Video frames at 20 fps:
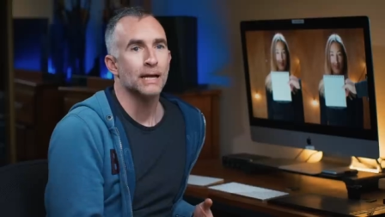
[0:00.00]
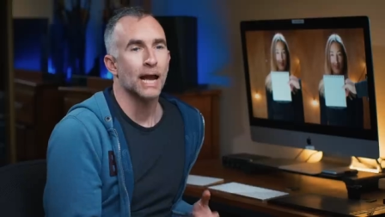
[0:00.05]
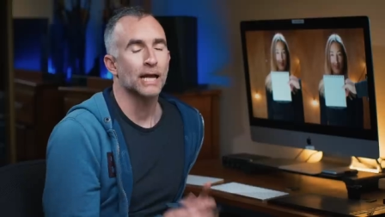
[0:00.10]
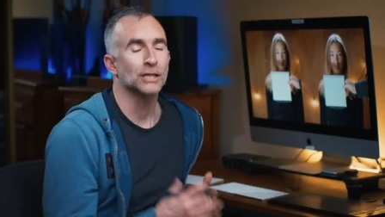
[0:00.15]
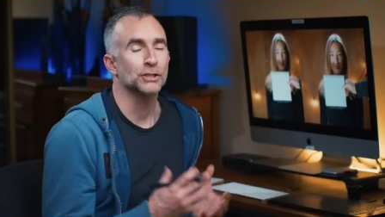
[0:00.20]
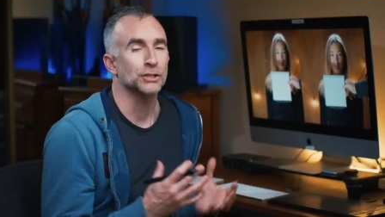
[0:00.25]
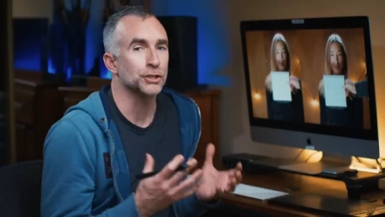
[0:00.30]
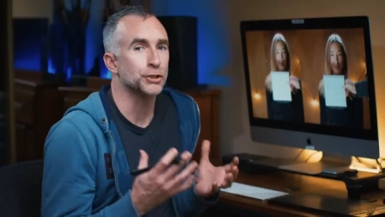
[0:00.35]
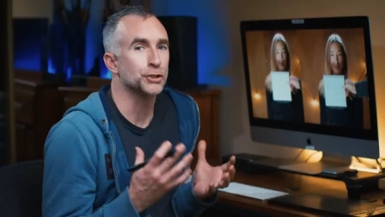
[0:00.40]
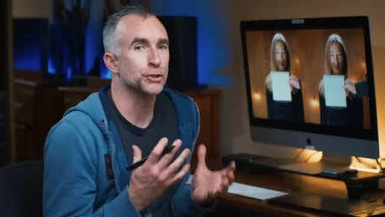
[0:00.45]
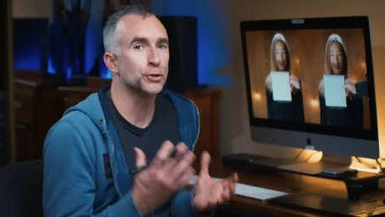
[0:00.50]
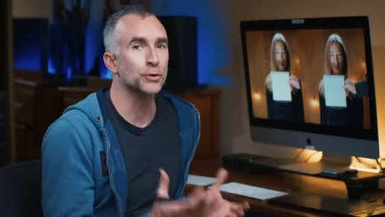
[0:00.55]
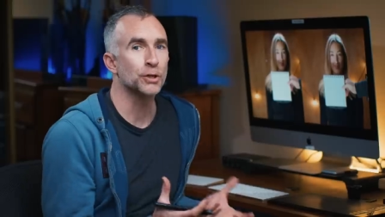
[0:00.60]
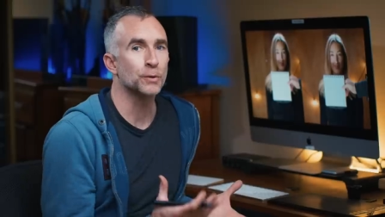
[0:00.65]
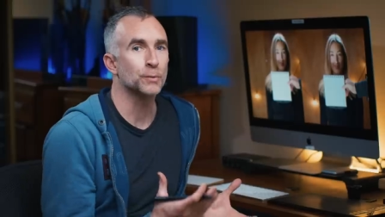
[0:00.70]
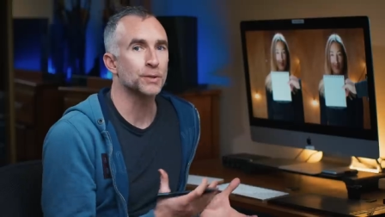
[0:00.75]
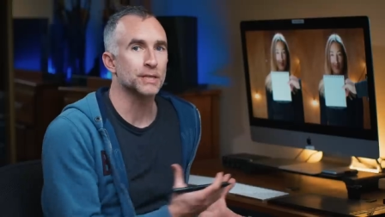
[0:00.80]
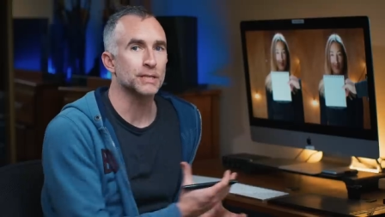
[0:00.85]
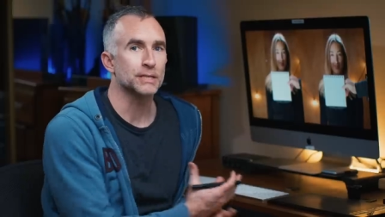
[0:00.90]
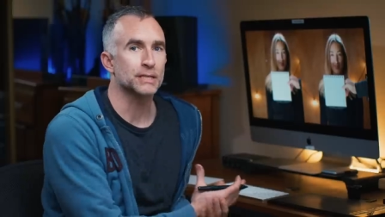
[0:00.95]
Actually
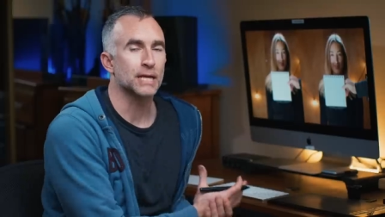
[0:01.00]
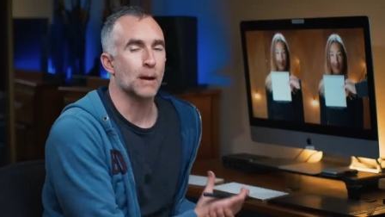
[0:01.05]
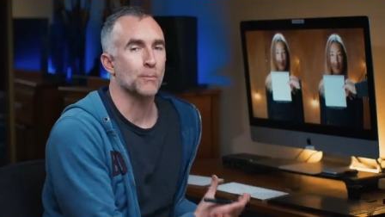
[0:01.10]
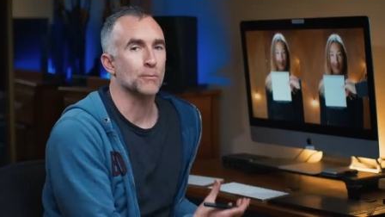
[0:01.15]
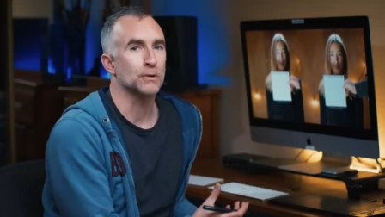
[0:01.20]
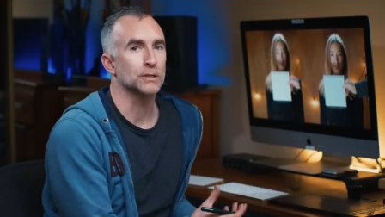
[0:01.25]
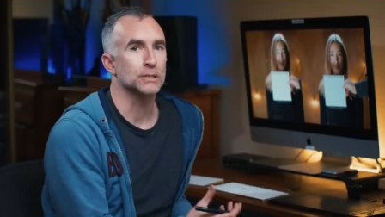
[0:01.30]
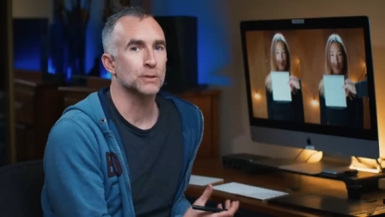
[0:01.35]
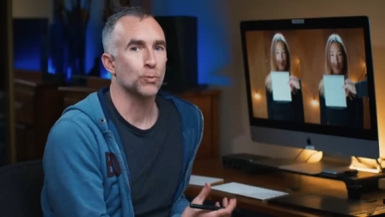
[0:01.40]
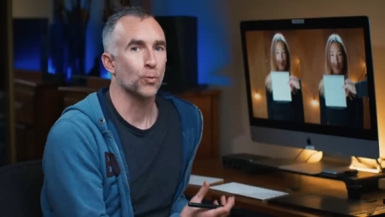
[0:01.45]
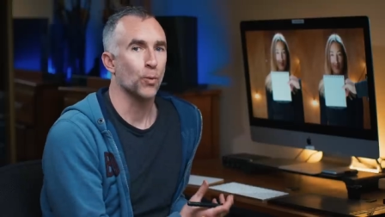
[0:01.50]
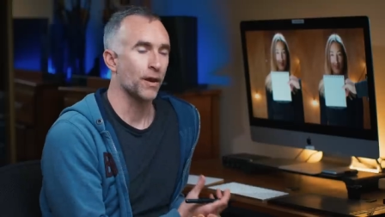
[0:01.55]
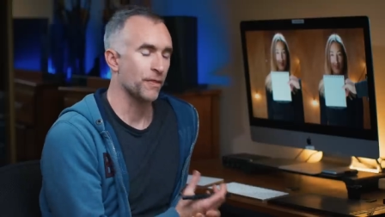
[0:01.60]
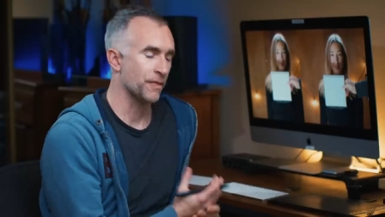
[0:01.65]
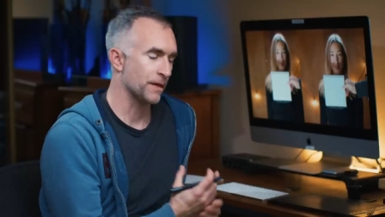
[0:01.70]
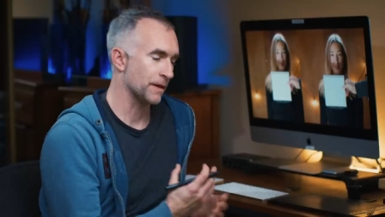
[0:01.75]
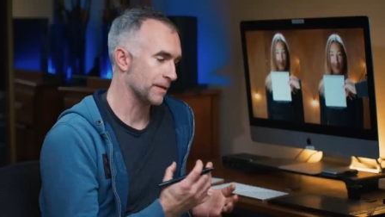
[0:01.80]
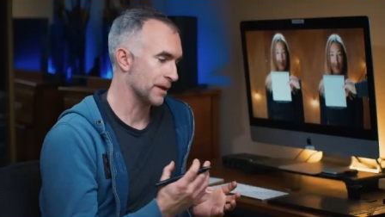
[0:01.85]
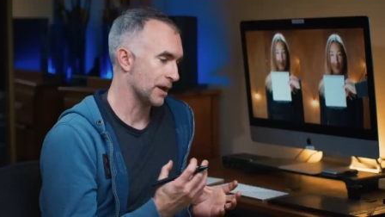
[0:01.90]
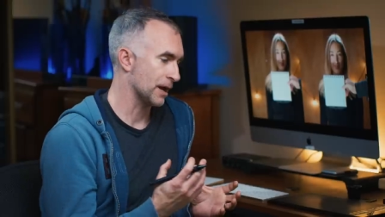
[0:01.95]
shooting with these cameras, one
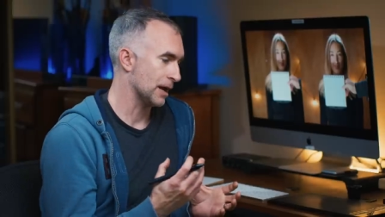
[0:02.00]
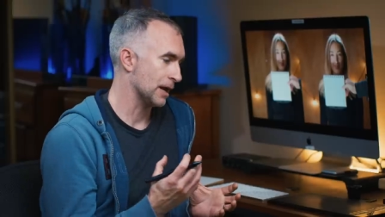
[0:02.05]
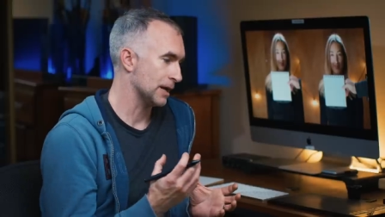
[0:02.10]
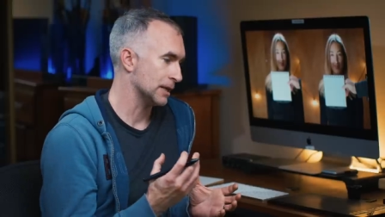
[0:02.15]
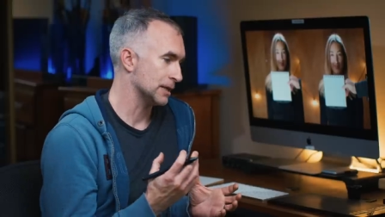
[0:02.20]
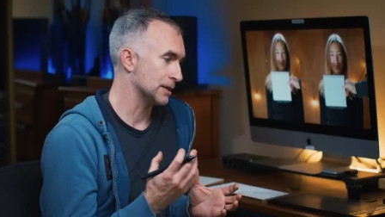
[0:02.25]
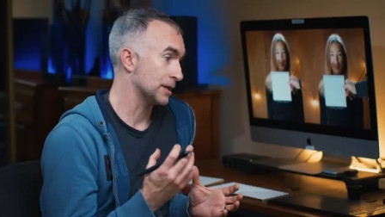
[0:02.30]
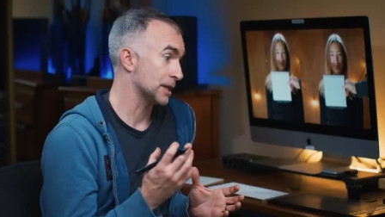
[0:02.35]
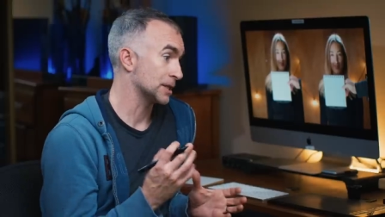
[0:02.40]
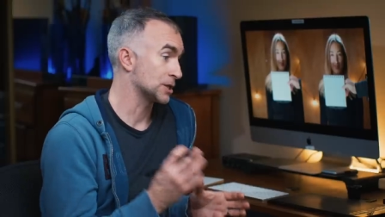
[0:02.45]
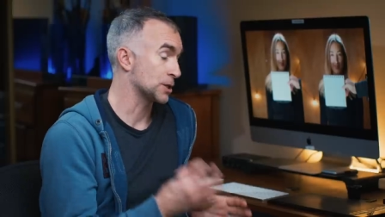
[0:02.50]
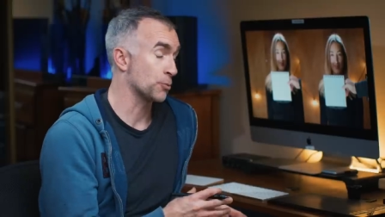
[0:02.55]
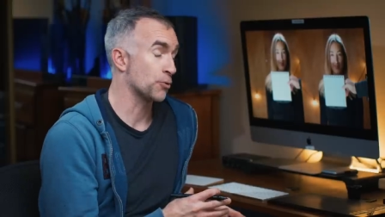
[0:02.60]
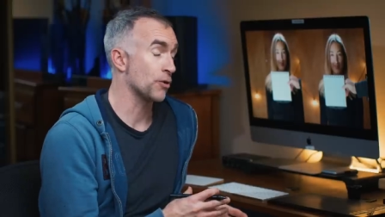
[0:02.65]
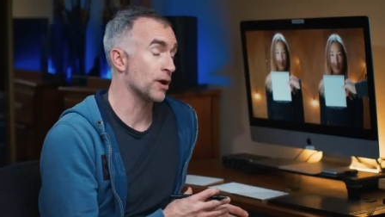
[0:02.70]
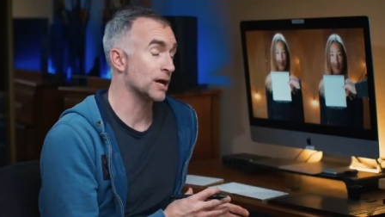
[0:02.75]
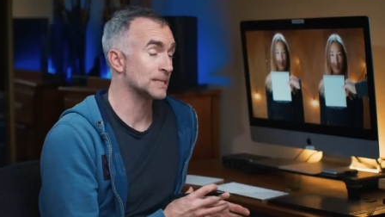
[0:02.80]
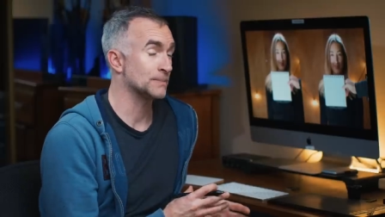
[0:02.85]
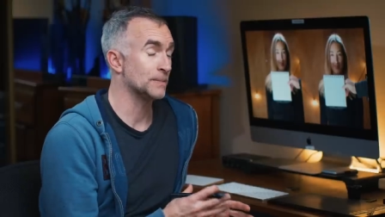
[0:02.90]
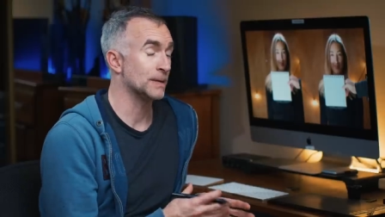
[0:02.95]
thing that I that
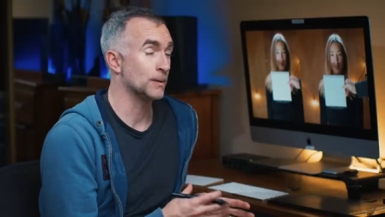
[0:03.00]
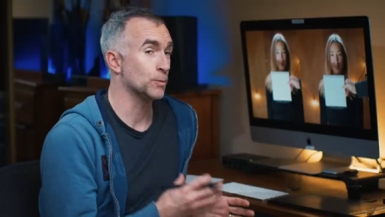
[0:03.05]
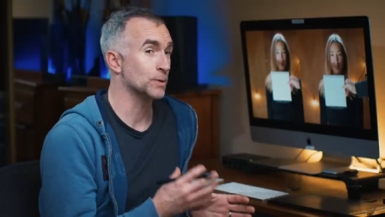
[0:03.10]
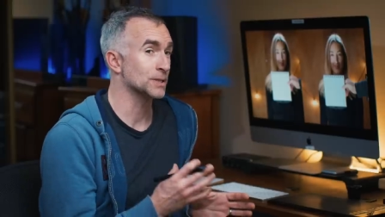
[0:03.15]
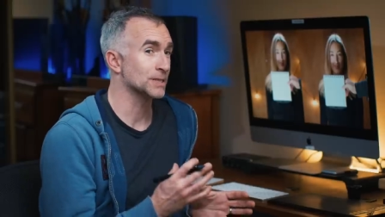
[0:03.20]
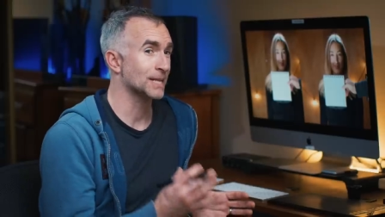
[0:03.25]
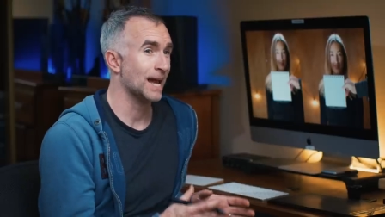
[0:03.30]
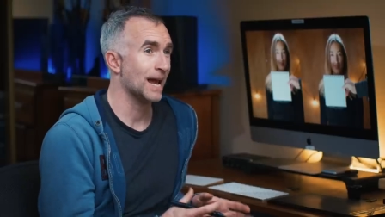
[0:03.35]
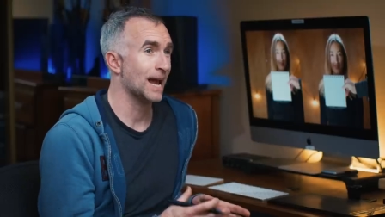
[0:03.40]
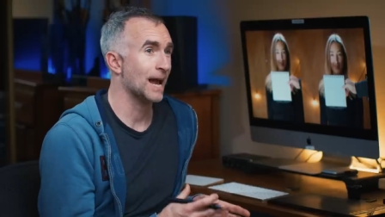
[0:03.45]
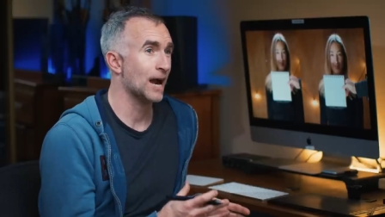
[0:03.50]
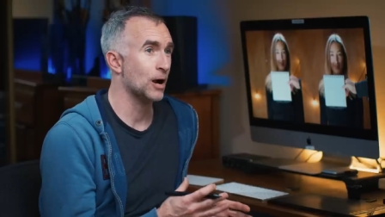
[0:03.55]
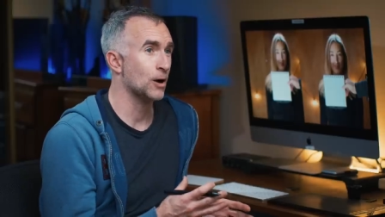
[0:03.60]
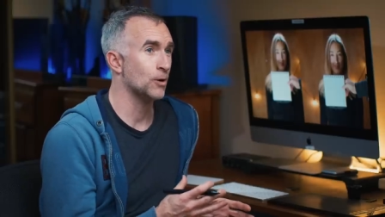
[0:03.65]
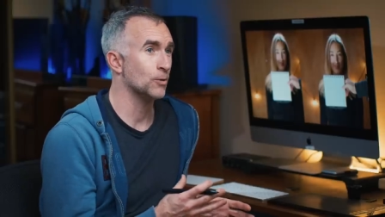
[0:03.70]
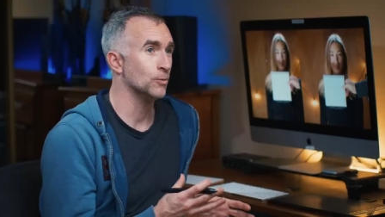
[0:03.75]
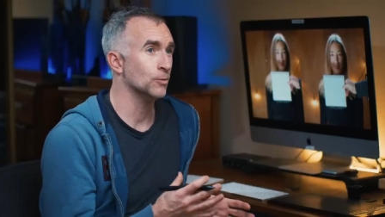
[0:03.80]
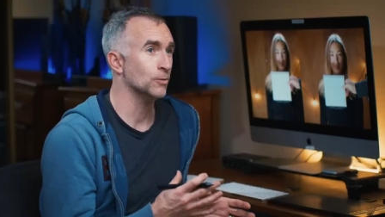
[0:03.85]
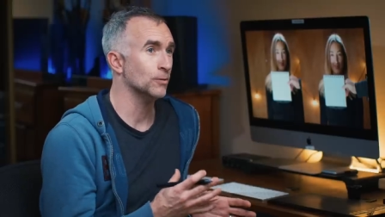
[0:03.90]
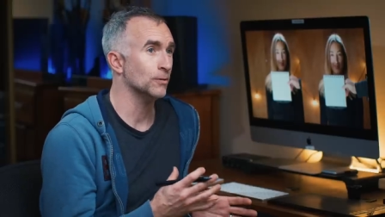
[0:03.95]
surprised me was
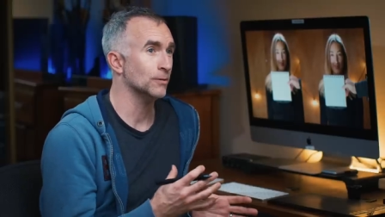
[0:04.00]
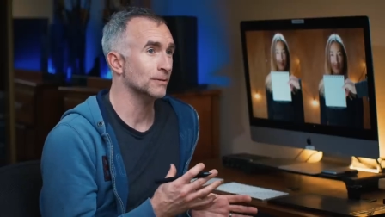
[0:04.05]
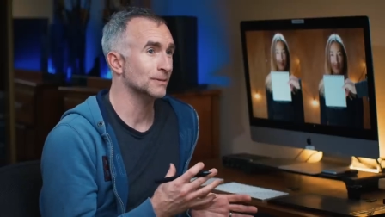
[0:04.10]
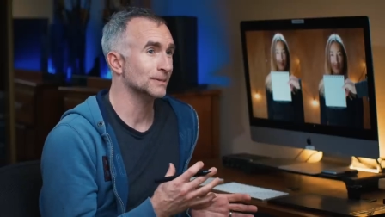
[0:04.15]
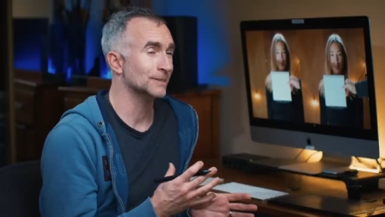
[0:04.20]
how